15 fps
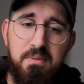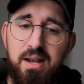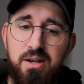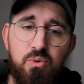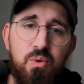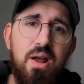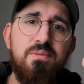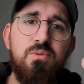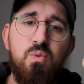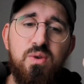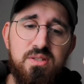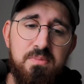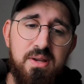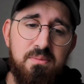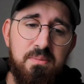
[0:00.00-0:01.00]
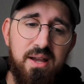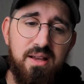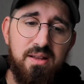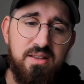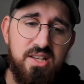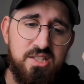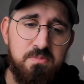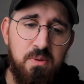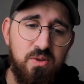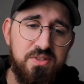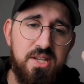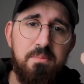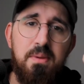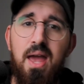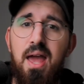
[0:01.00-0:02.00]
Minecraft was made by a small
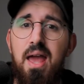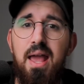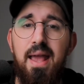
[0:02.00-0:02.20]
team.